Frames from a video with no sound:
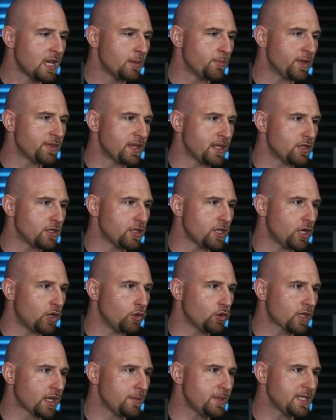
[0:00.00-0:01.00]
But then, you
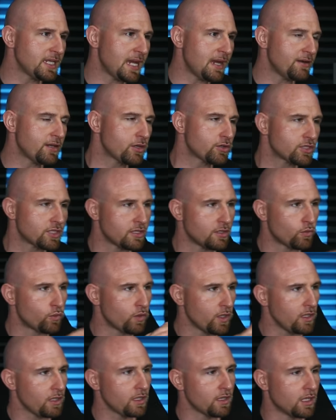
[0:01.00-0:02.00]
know, coming down here to the
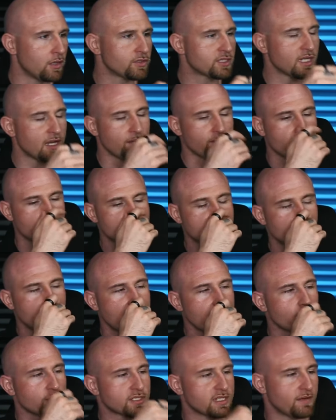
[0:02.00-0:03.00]
really low timeframes, the
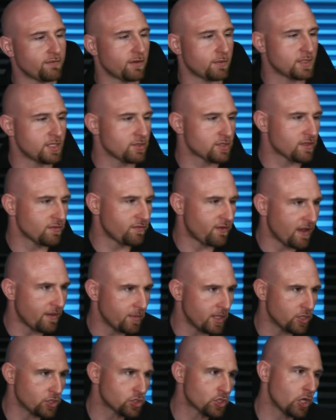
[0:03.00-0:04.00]
micro timeframes, here's the 5
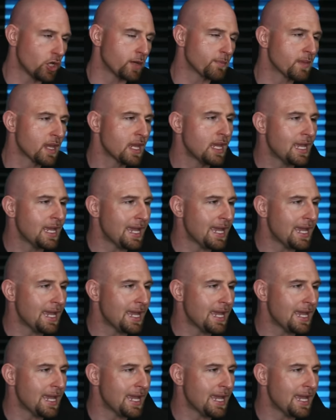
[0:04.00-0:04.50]
minute chart.